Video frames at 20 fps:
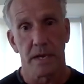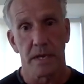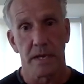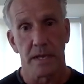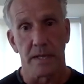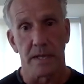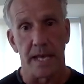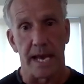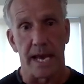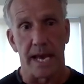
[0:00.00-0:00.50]

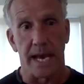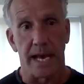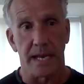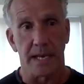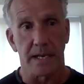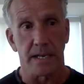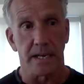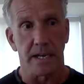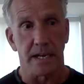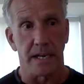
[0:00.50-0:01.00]

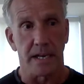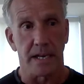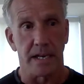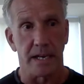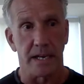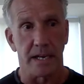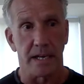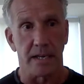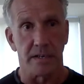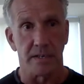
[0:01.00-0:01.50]
that it
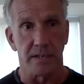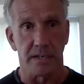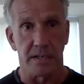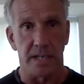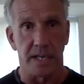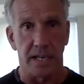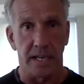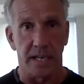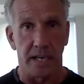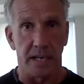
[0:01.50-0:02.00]
is
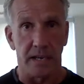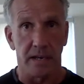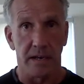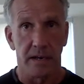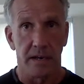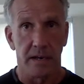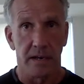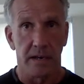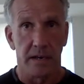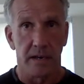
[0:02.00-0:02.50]
the
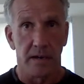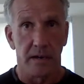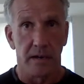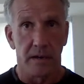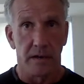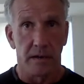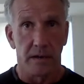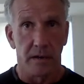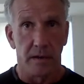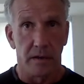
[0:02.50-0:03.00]

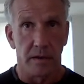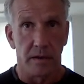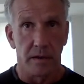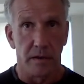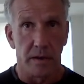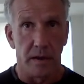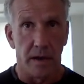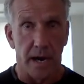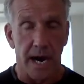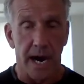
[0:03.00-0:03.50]

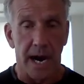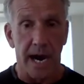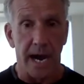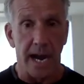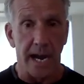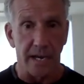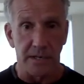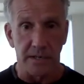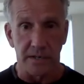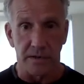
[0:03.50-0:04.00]

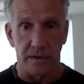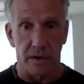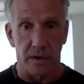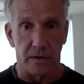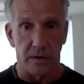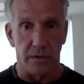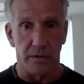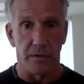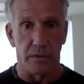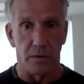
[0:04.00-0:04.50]
highest
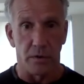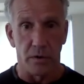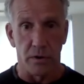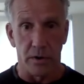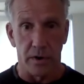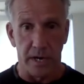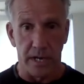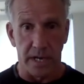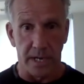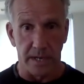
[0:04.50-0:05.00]

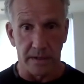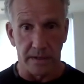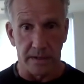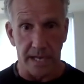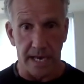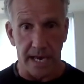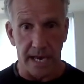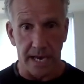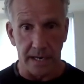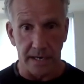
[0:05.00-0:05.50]
authority
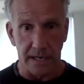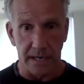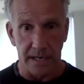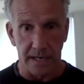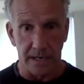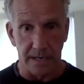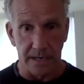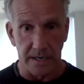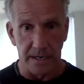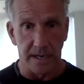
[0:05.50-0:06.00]
that
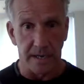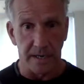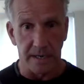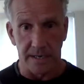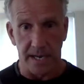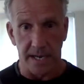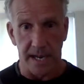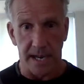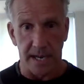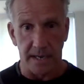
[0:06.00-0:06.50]
can
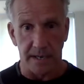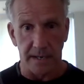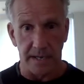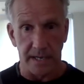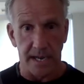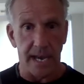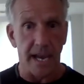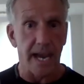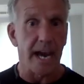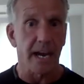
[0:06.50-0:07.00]
dictate
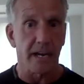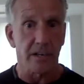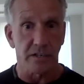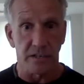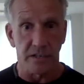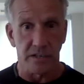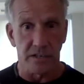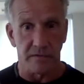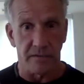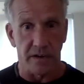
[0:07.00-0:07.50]
the
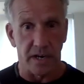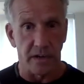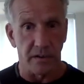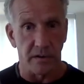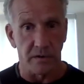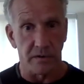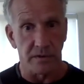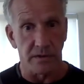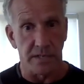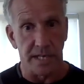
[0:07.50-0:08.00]
actions of
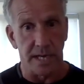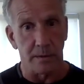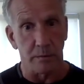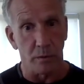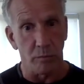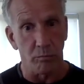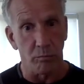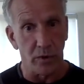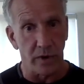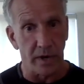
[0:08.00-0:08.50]
others that will
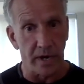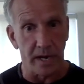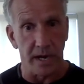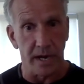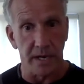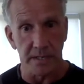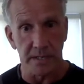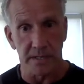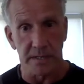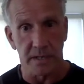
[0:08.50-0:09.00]
bring
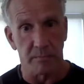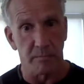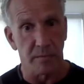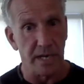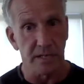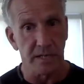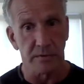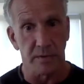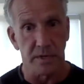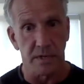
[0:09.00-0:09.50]
us the
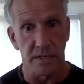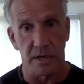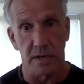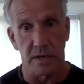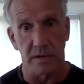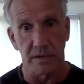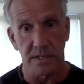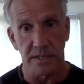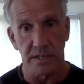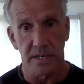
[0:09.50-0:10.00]
best
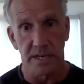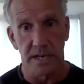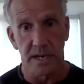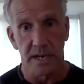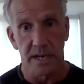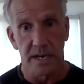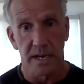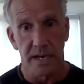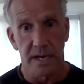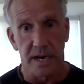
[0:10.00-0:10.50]
results.
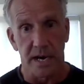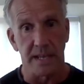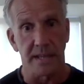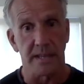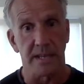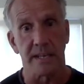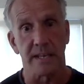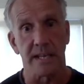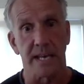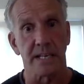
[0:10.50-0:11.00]
I
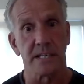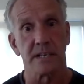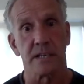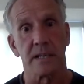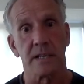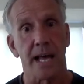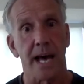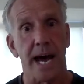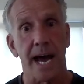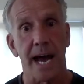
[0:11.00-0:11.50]
think that's a
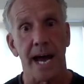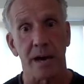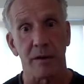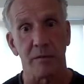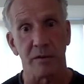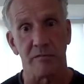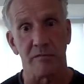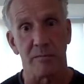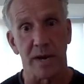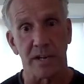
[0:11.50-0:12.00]
lie
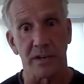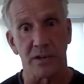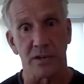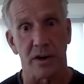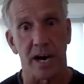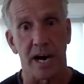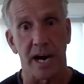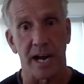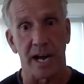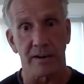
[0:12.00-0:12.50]
we've been
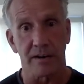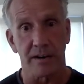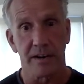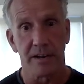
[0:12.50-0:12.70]
taught